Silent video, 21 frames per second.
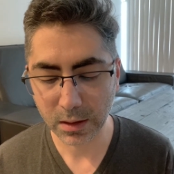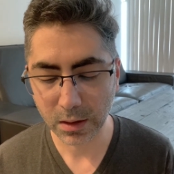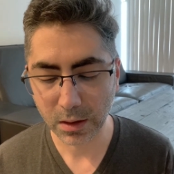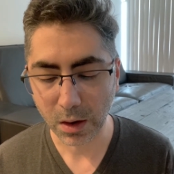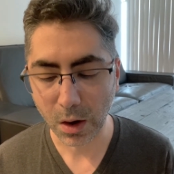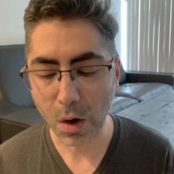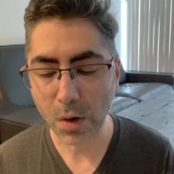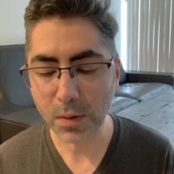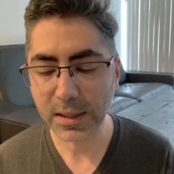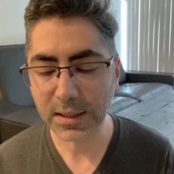
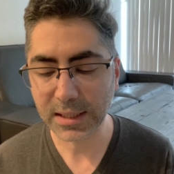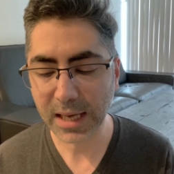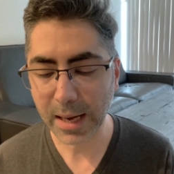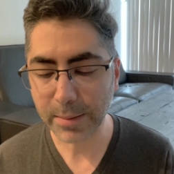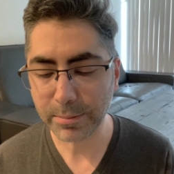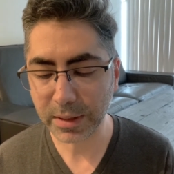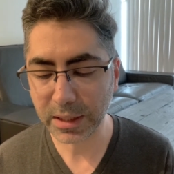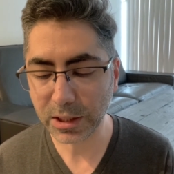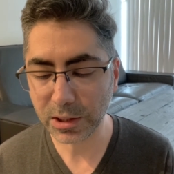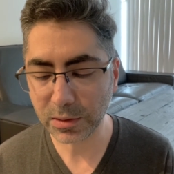All these
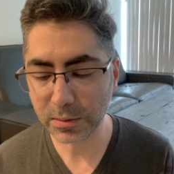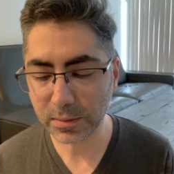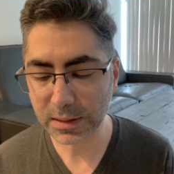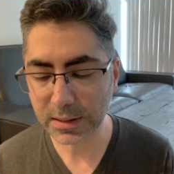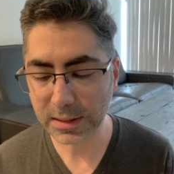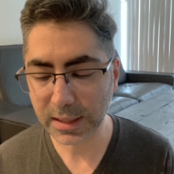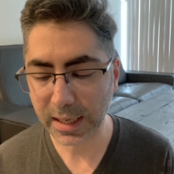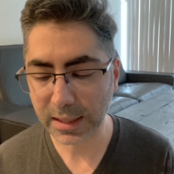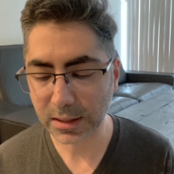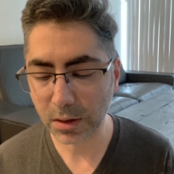
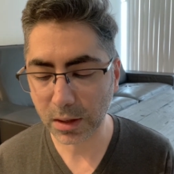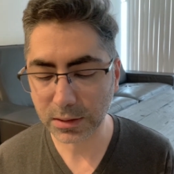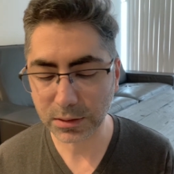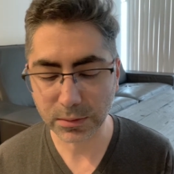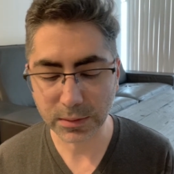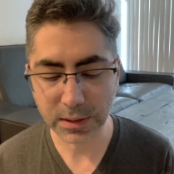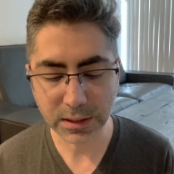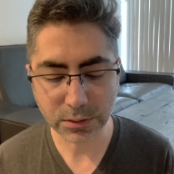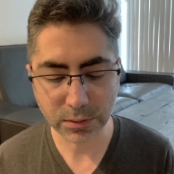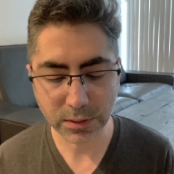ambiguous and
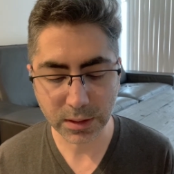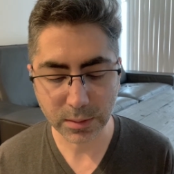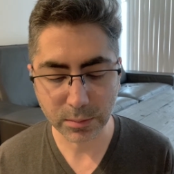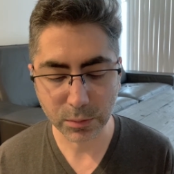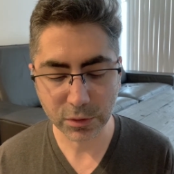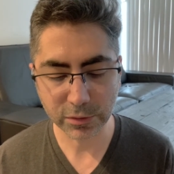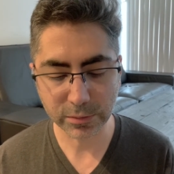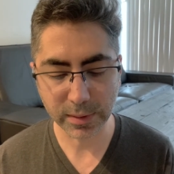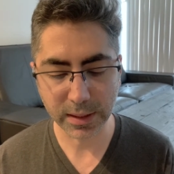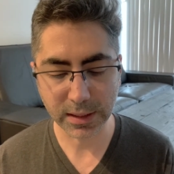contradictory
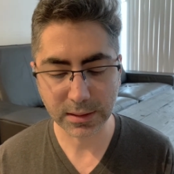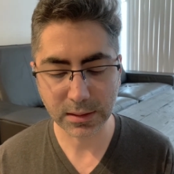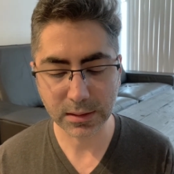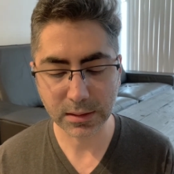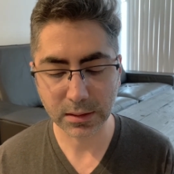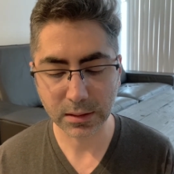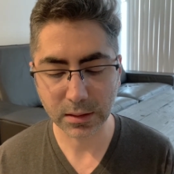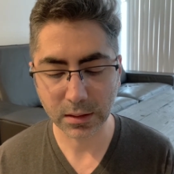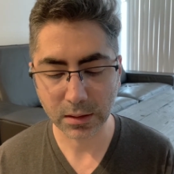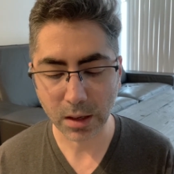
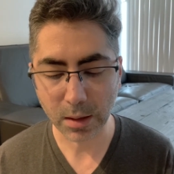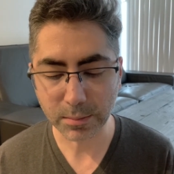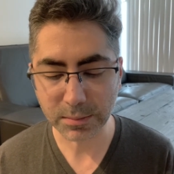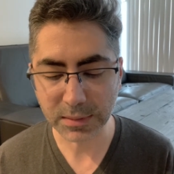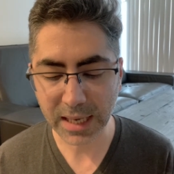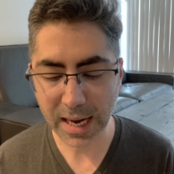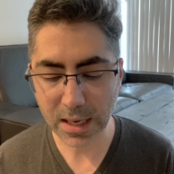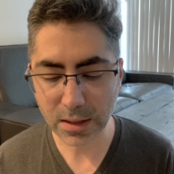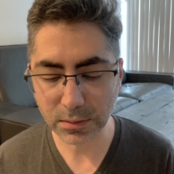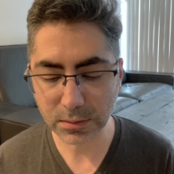movements come
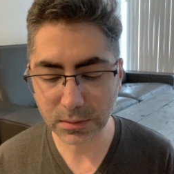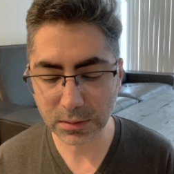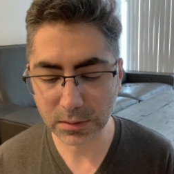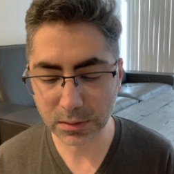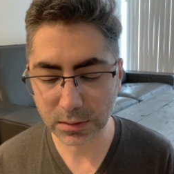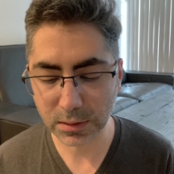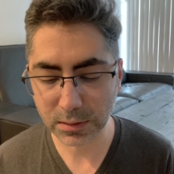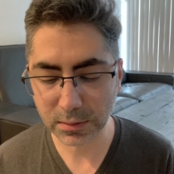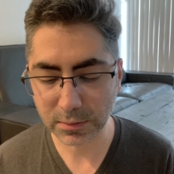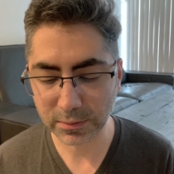down
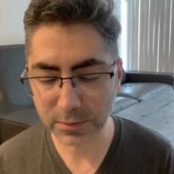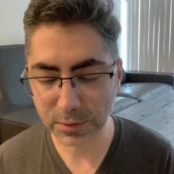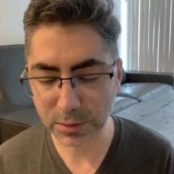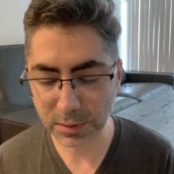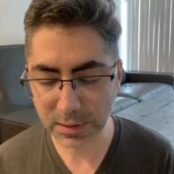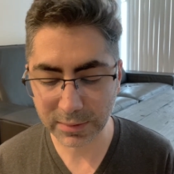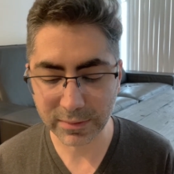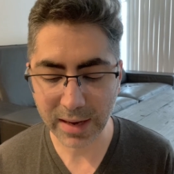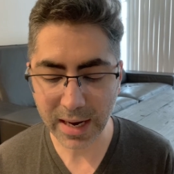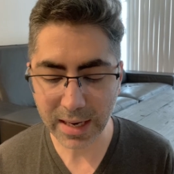to
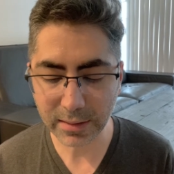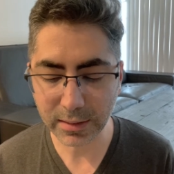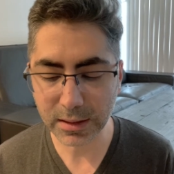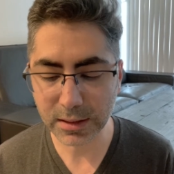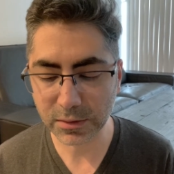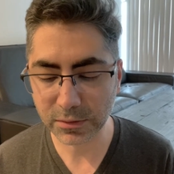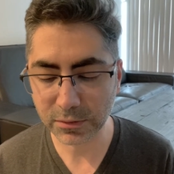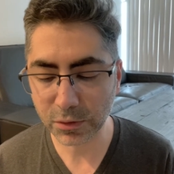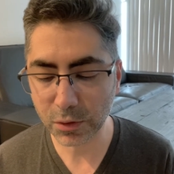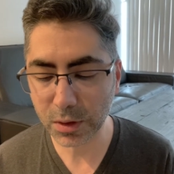the
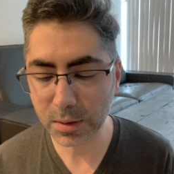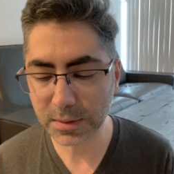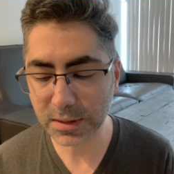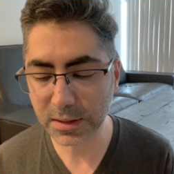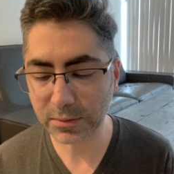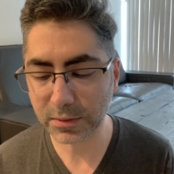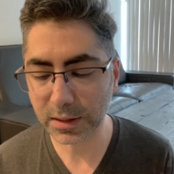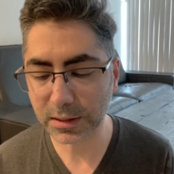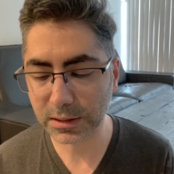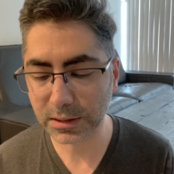various forms
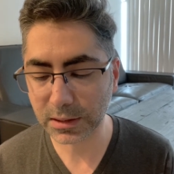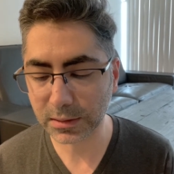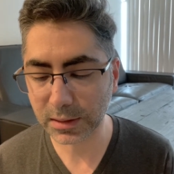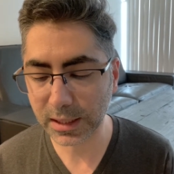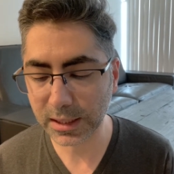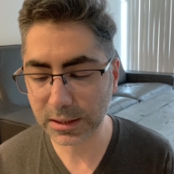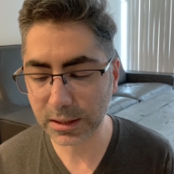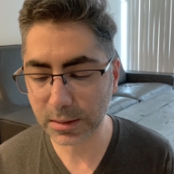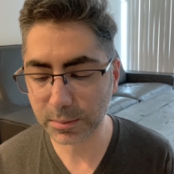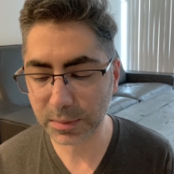of
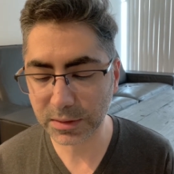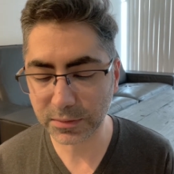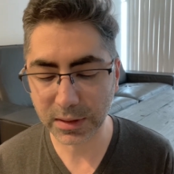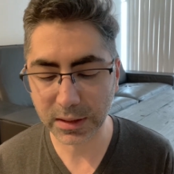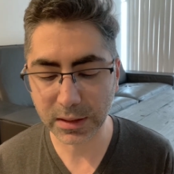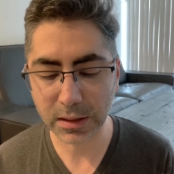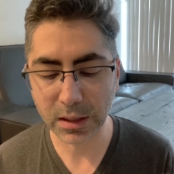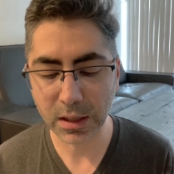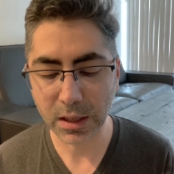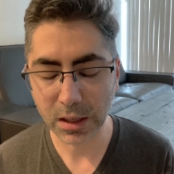articulation
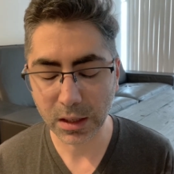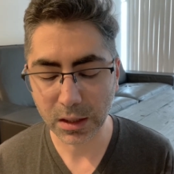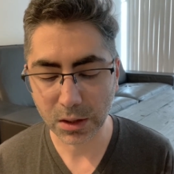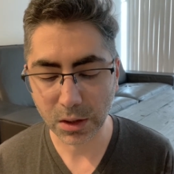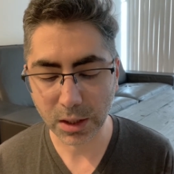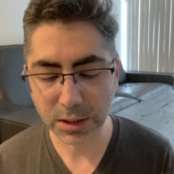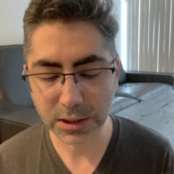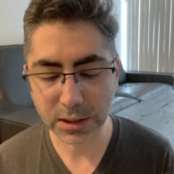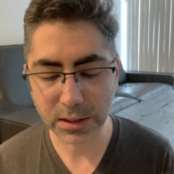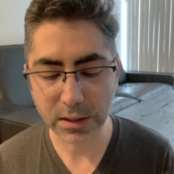between
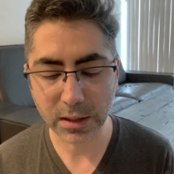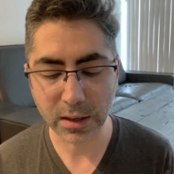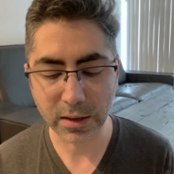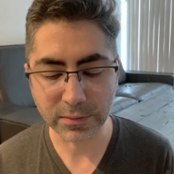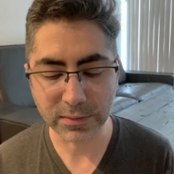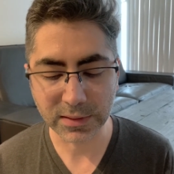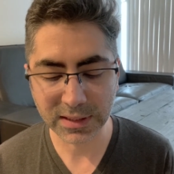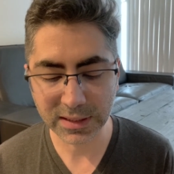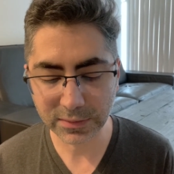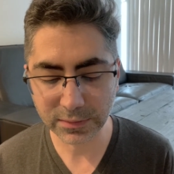logic
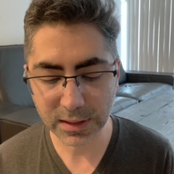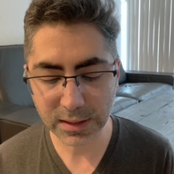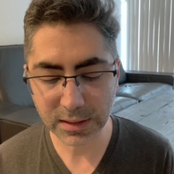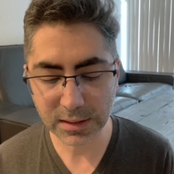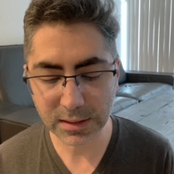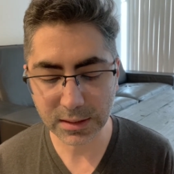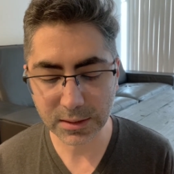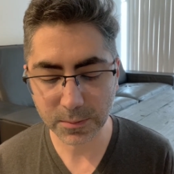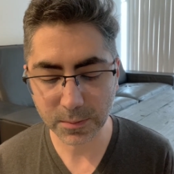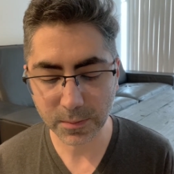of
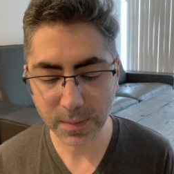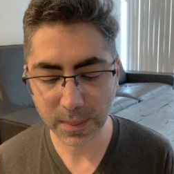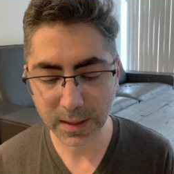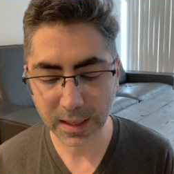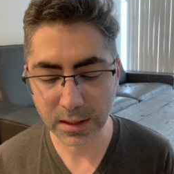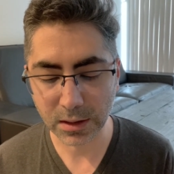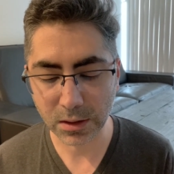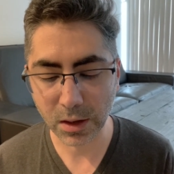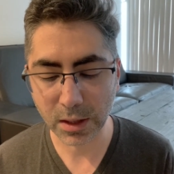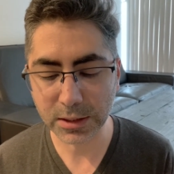difference
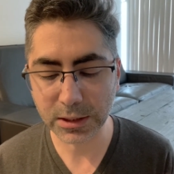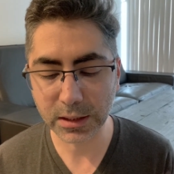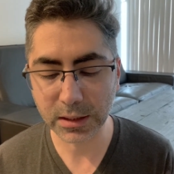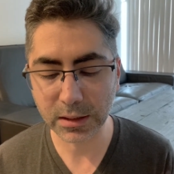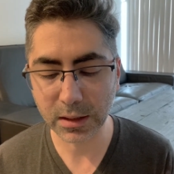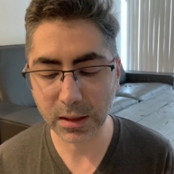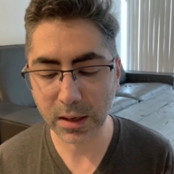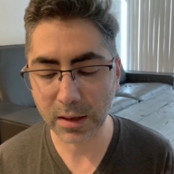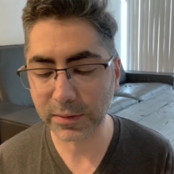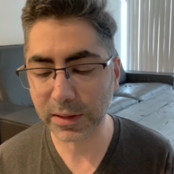and
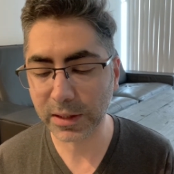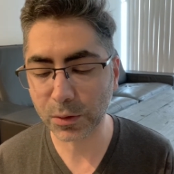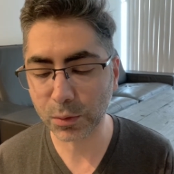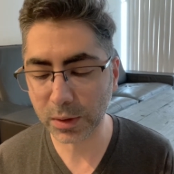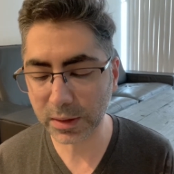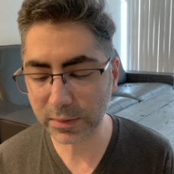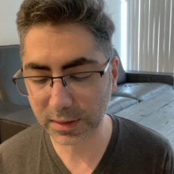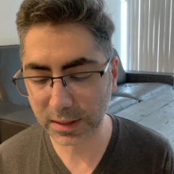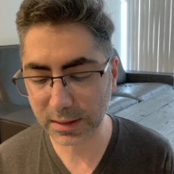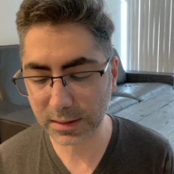logic of
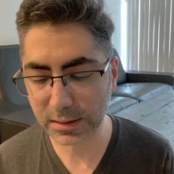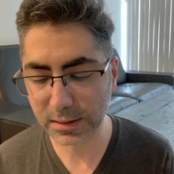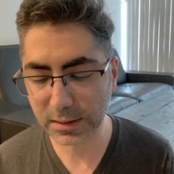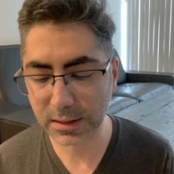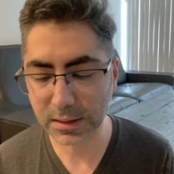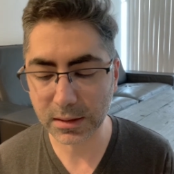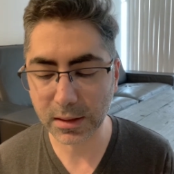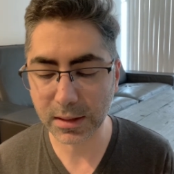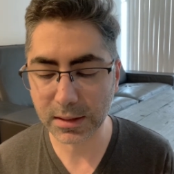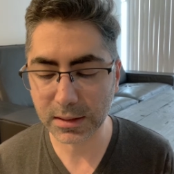equivalence
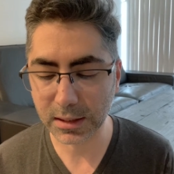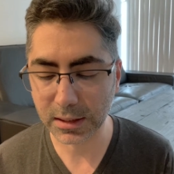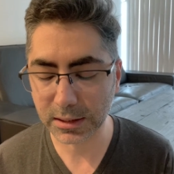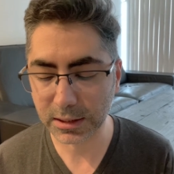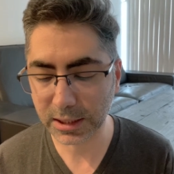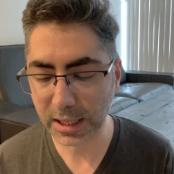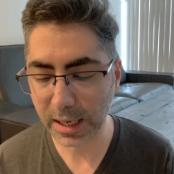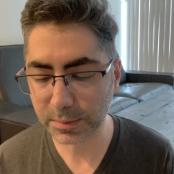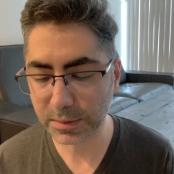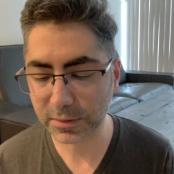discussed in
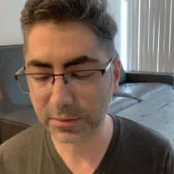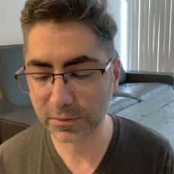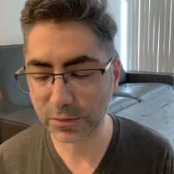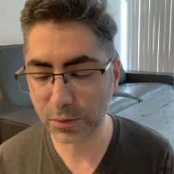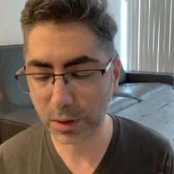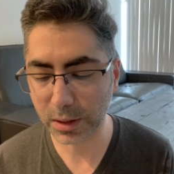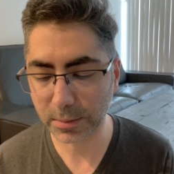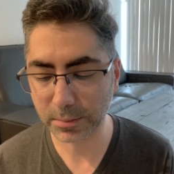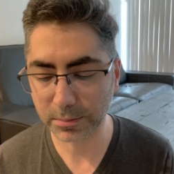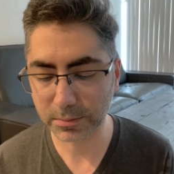Chapter
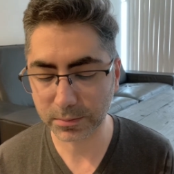4.